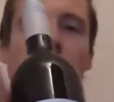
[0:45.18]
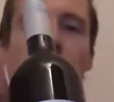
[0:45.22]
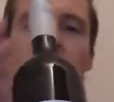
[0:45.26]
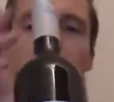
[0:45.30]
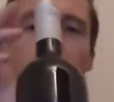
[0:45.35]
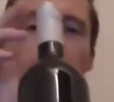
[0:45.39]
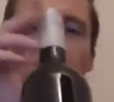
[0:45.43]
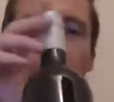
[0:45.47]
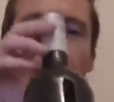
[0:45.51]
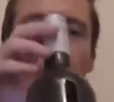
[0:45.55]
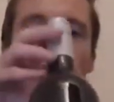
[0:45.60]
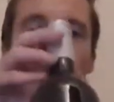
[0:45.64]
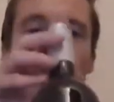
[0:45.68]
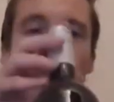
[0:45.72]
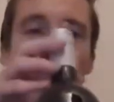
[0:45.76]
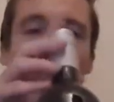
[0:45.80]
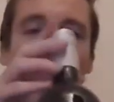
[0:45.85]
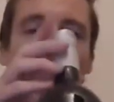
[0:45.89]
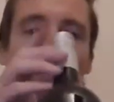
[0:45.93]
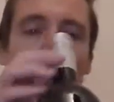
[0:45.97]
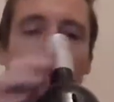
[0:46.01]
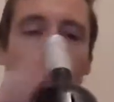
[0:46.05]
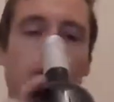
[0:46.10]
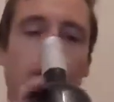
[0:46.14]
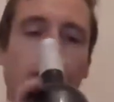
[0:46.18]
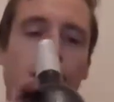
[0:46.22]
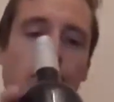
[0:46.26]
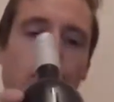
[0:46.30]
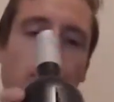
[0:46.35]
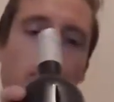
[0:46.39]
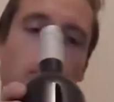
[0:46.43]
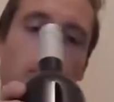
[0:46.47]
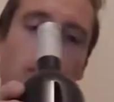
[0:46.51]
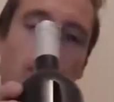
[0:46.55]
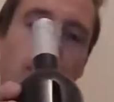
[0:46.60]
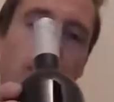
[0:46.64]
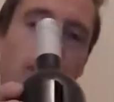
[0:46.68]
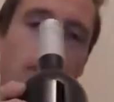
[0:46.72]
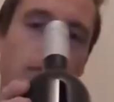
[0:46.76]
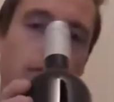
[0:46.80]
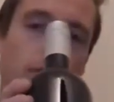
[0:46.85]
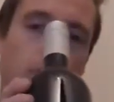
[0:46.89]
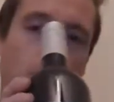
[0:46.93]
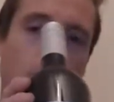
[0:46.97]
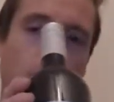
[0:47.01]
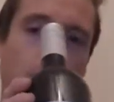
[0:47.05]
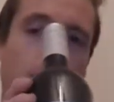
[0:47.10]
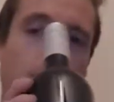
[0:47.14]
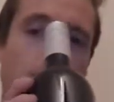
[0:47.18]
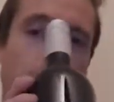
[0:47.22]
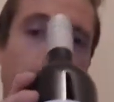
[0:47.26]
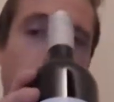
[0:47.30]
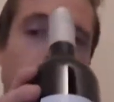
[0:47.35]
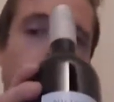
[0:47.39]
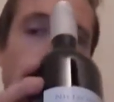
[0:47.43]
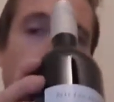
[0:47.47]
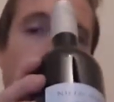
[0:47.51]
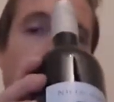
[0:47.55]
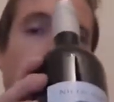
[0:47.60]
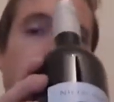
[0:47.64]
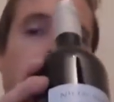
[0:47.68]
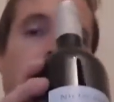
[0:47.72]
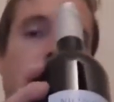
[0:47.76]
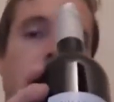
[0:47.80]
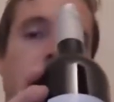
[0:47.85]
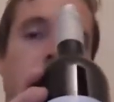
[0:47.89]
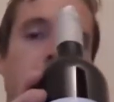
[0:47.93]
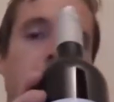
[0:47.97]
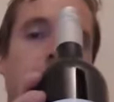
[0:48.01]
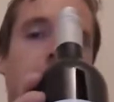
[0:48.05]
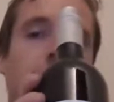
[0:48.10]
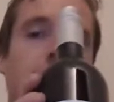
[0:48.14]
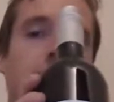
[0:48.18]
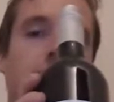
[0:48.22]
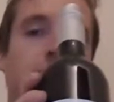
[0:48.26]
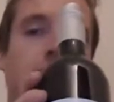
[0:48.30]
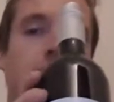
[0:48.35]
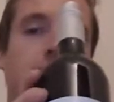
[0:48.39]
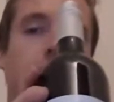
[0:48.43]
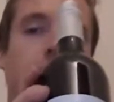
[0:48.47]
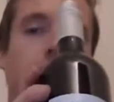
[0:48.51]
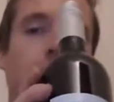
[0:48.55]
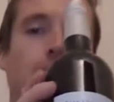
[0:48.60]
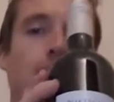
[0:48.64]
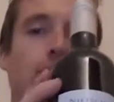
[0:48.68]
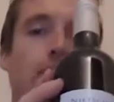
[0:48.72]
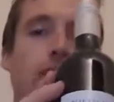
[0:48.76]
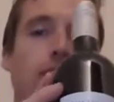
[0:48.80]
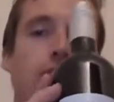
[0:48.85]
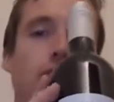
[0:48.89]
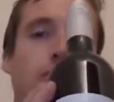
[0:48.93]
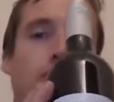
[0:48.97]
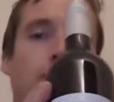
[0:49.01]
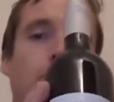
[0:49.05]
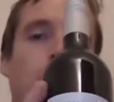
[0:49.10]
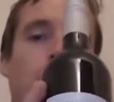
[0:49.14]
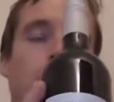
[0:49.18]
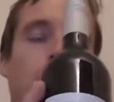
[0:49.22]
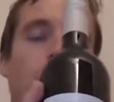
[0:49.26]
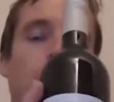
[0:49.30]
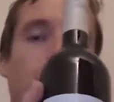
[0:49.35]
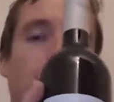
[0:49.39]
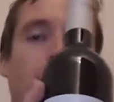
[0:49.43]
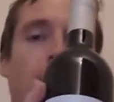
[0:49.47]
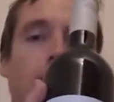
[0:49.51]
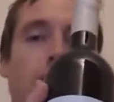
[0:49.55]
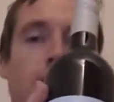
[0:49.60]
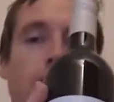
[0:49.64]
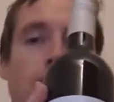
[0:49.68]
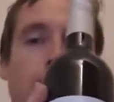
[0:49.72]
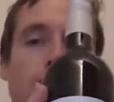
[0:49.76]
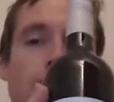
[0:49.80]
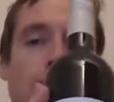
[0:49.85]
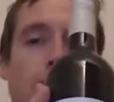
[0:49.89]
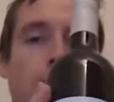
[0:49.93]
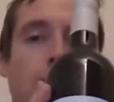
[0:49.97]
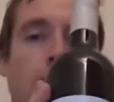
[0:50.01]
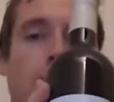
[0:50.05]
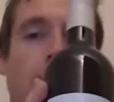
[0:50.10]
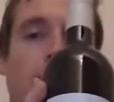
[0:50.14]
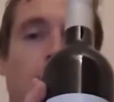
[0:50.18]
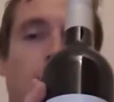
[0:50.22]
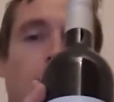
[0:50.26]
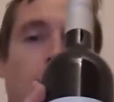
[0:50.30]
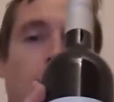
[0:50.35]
to get around to this one, even though it's been out for a while, is that it is from a biodynamic